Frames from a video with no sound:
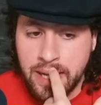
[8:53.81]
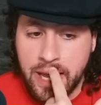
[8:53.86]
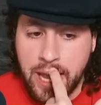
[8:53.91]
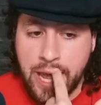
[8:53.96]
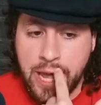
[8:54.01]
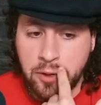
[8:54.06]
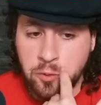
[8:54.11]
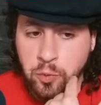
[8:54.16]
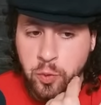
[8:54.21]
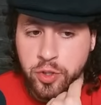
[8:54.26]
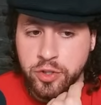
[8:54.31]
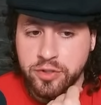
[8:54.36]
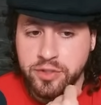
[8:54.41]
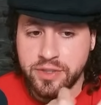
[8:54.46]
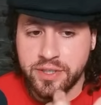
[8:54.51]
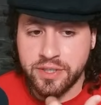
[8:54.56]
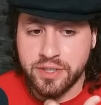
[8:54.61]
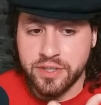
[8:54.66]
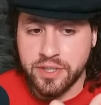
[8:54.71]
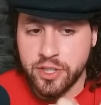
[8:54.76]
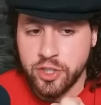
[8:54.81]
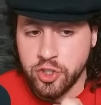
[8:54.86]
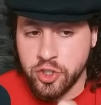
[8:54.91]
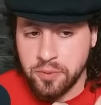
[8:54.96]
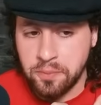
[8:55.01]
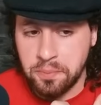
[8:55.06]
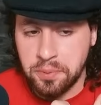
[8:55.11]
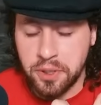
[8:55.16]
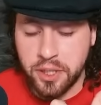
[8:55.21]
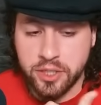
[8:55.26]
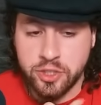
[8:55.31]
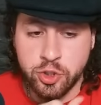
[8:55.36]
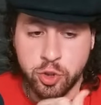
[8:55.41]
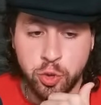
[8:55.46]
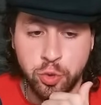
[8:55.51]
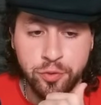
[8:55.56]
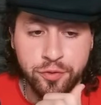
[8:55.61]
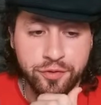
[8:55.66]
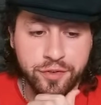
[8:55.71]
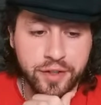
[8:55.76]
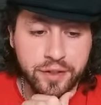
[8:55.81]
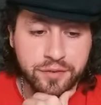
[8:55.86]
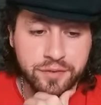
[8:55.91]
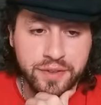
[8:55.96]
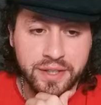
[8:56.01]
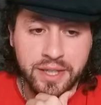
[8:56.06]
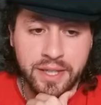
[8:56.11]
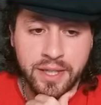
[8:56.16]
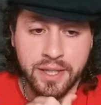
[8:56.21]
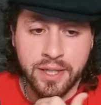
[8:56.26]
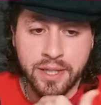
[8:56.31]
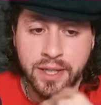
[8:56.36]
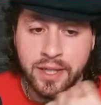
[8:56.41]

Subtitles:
Edwards decision plus 250.